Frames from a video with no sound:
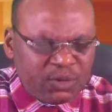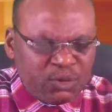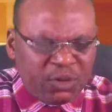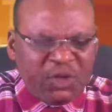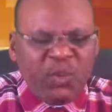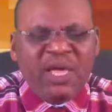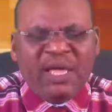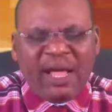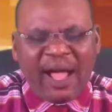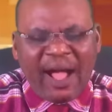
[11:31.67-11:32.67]
To the
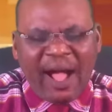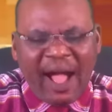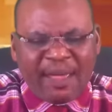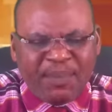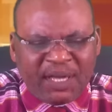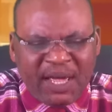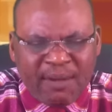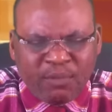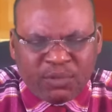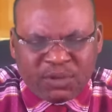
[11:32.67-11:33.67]
weak I
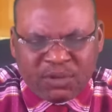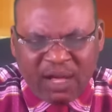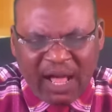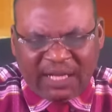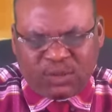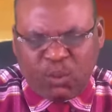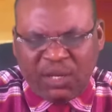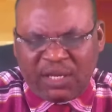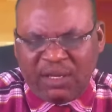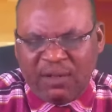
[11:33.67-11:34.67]
became as
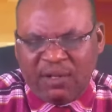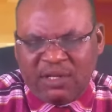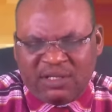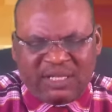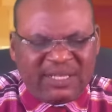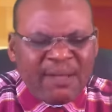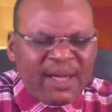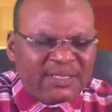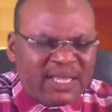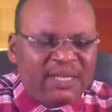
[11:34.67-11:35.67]
weak, that I
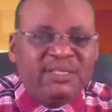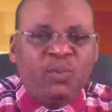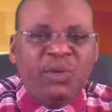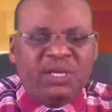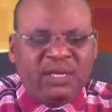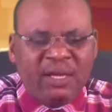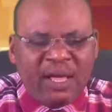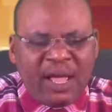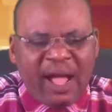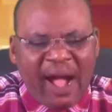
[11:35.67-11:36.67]
might gain the weak.
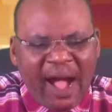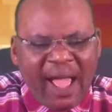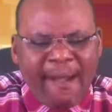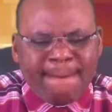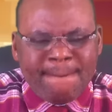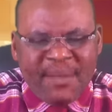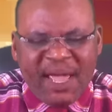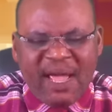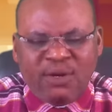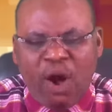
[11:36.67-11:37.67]
I have
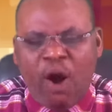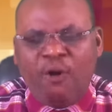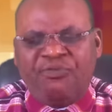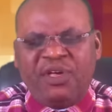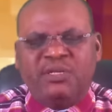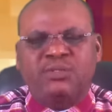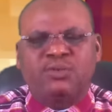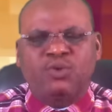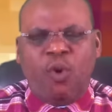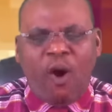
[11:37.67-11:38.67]
made all
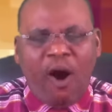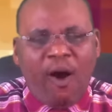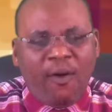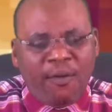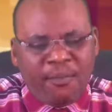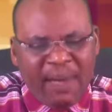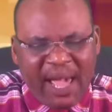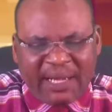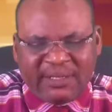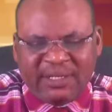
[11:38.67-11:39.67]
things to all
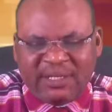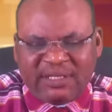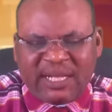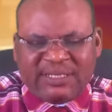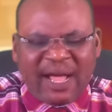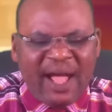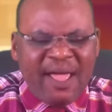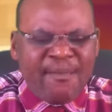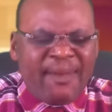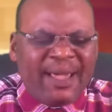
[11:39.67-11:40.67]
men, that
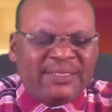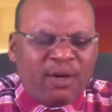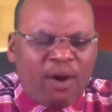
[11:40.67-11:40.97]
I might